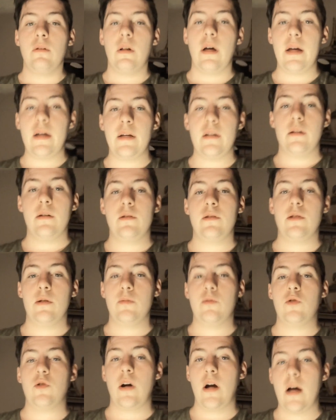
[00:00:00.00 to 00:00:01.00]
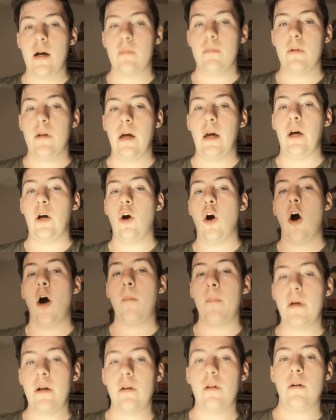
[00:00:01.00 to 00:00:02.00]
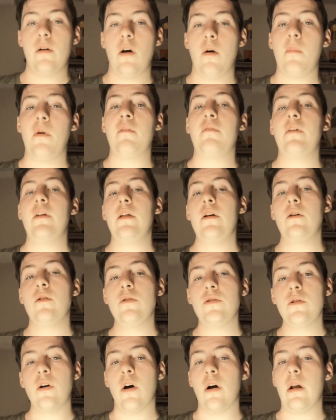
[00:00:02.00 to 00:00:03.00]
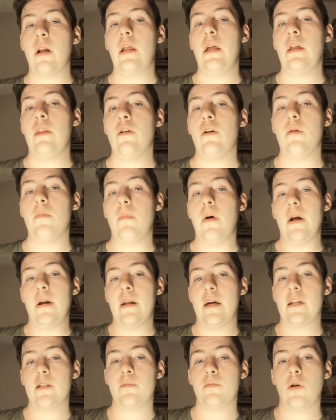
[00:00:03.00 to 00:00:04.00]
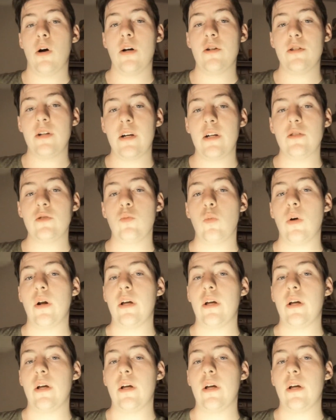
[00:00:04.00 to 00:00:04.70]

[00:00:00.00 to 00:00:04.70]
like, subscribe, and comment on my videos on either my next project,